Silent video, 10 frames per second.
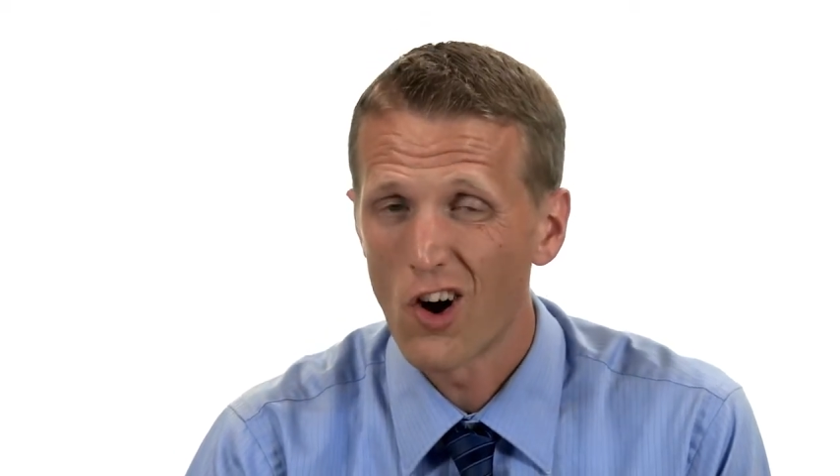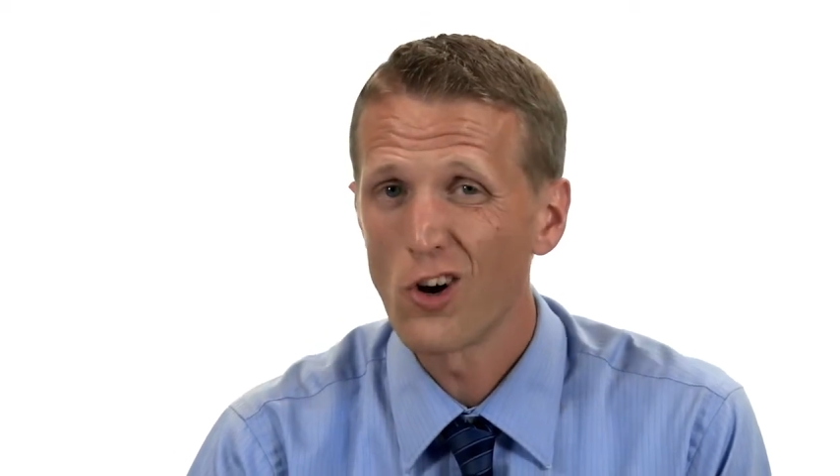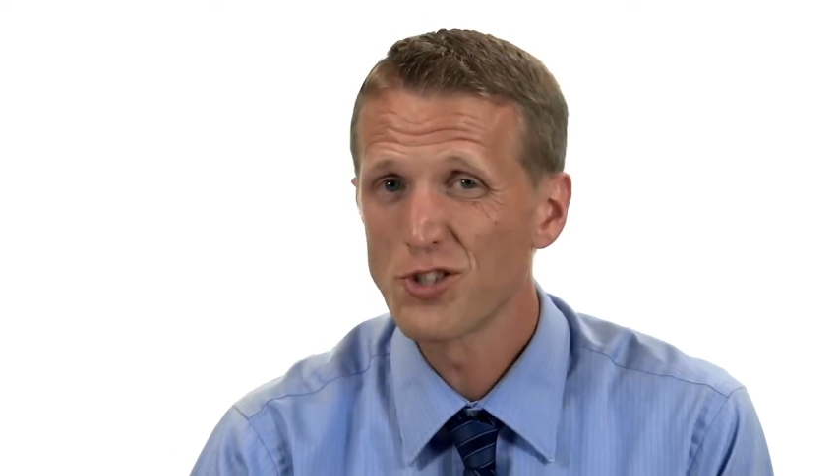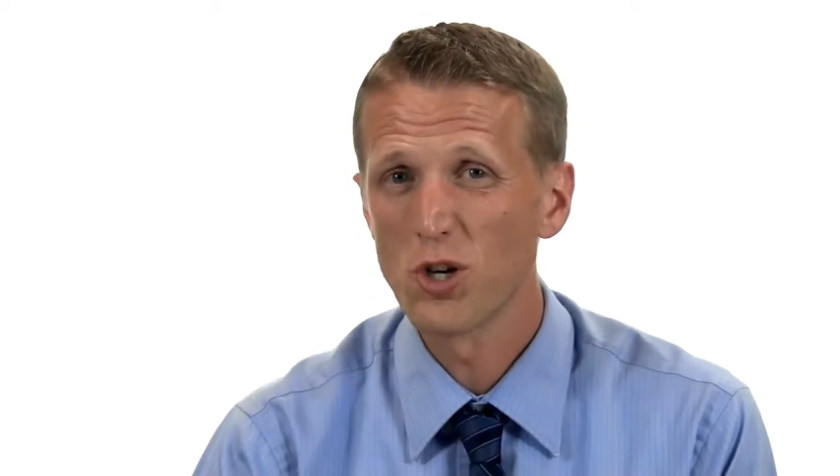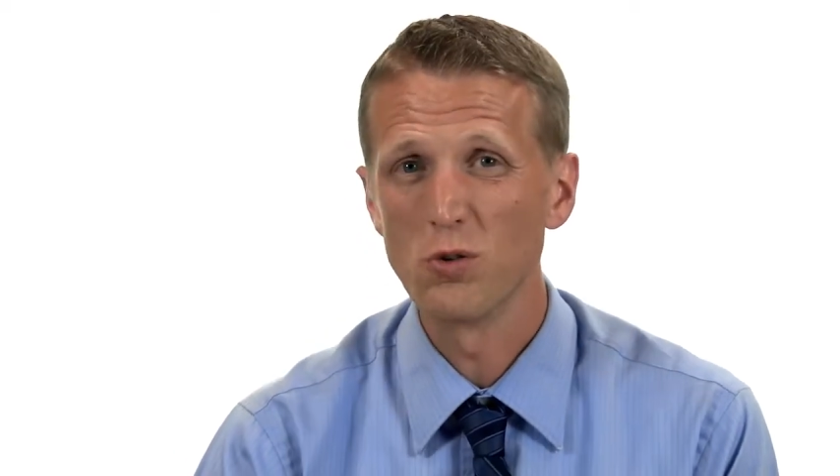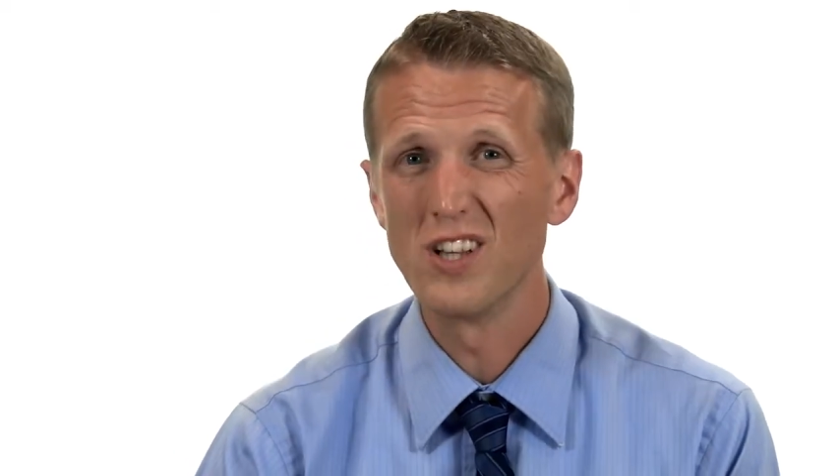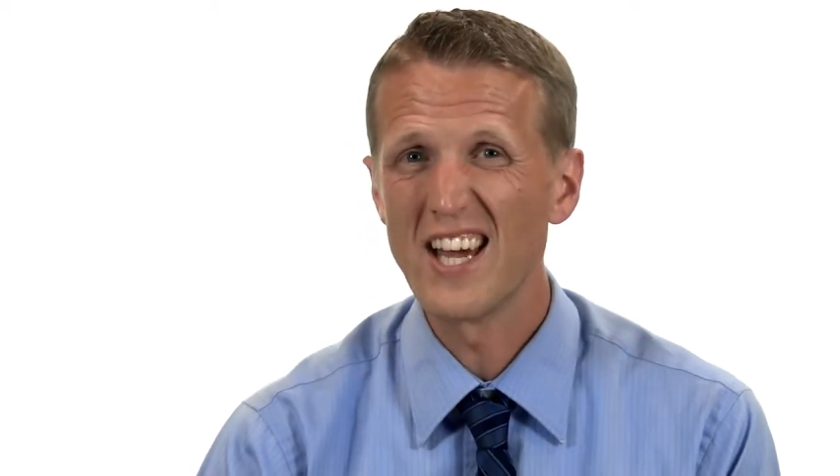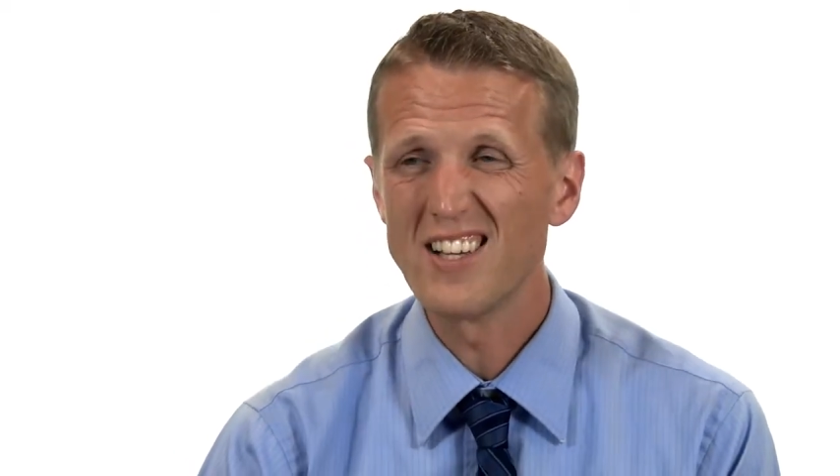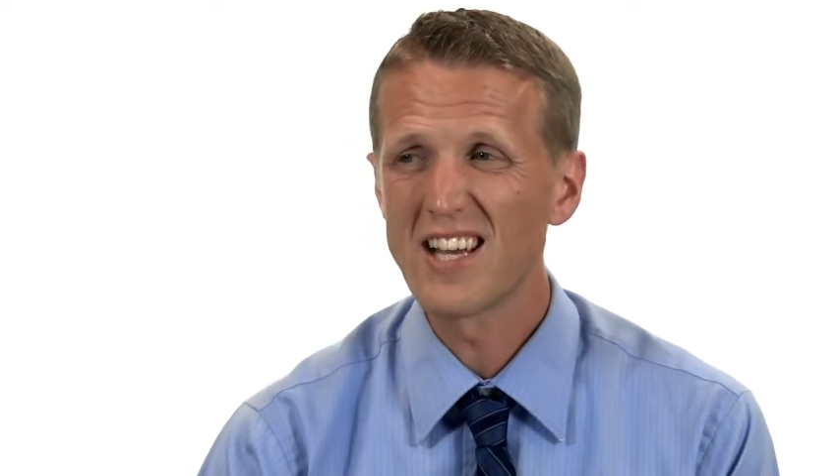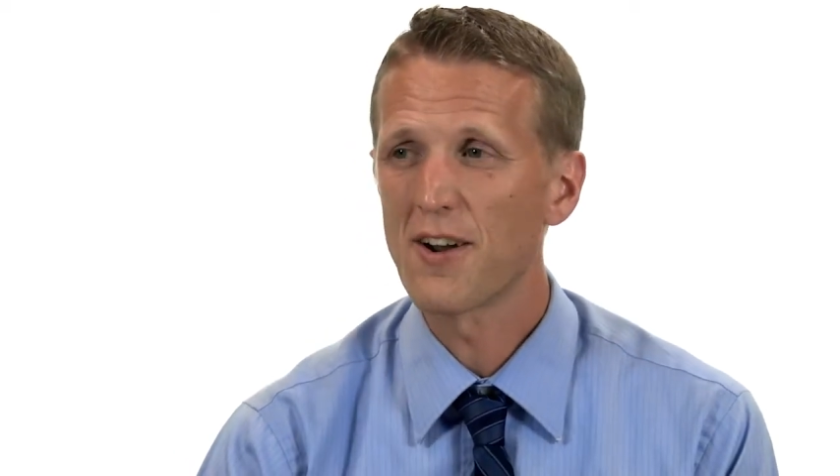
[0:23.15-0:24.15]
also
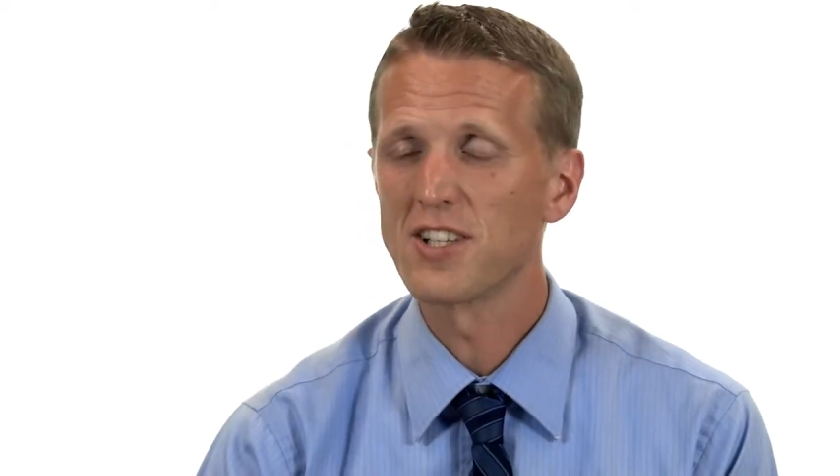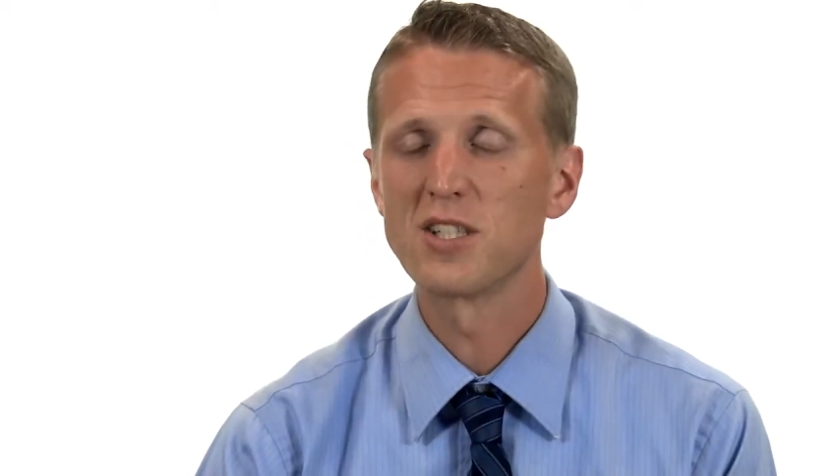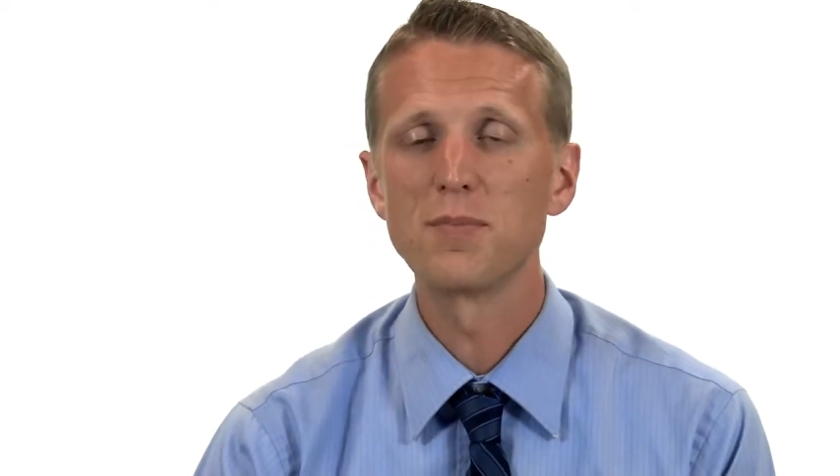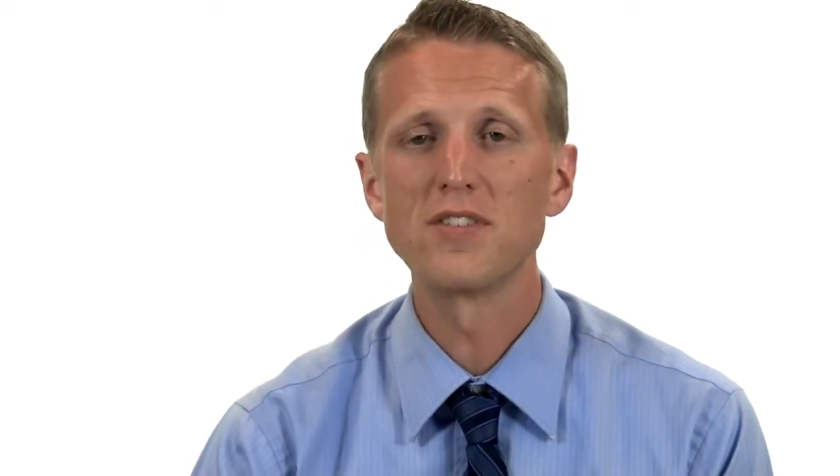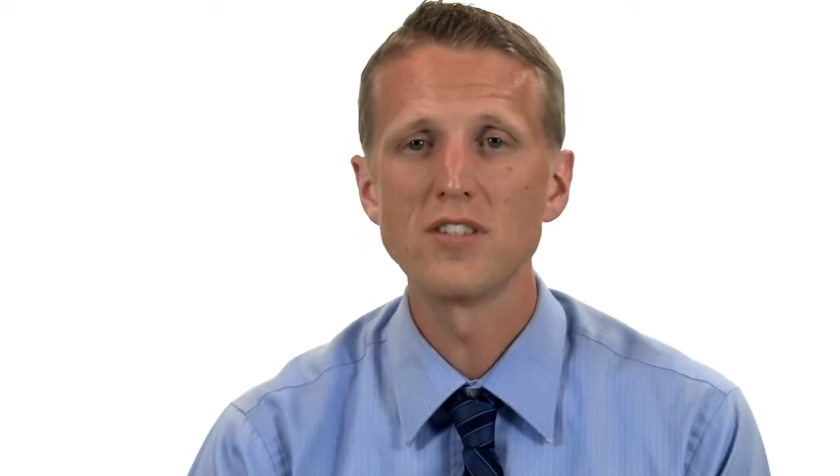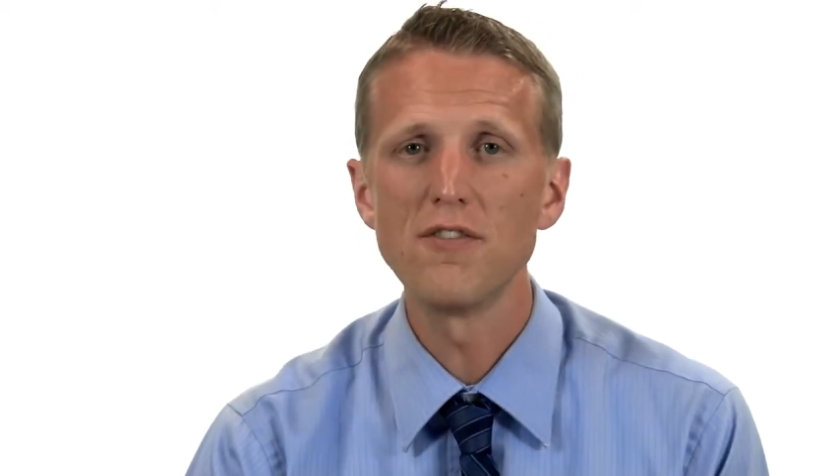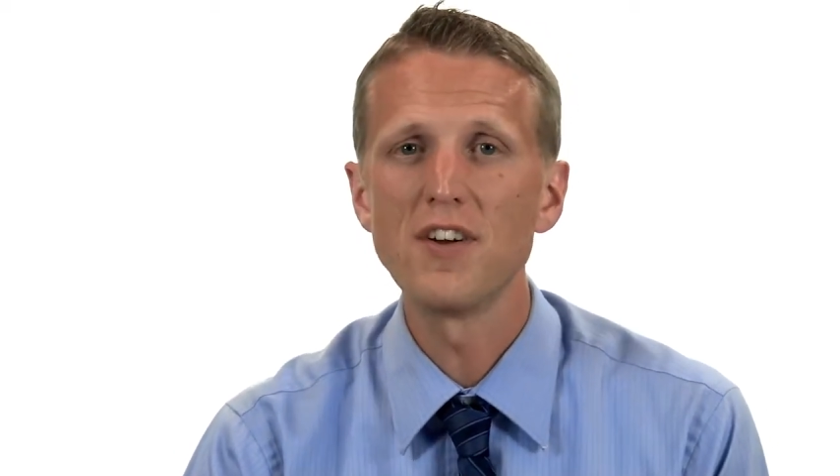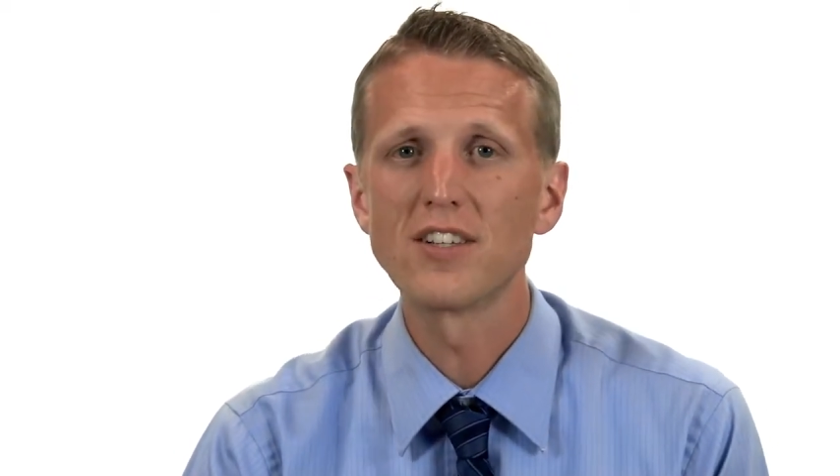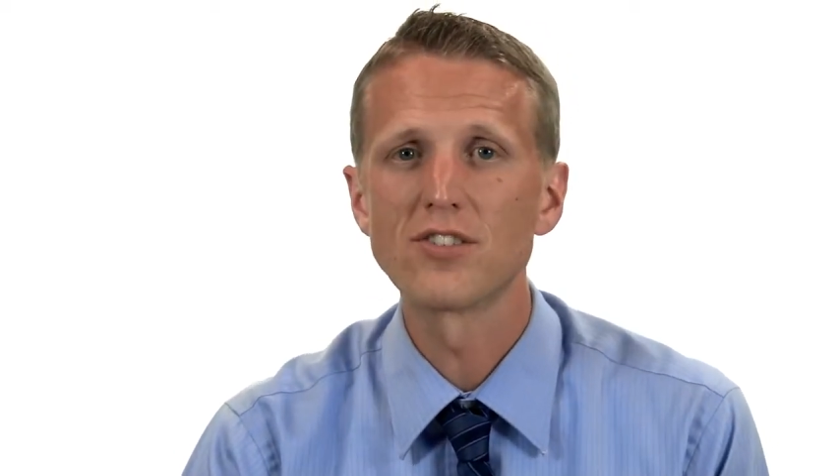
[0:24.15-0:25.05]
lays out a specific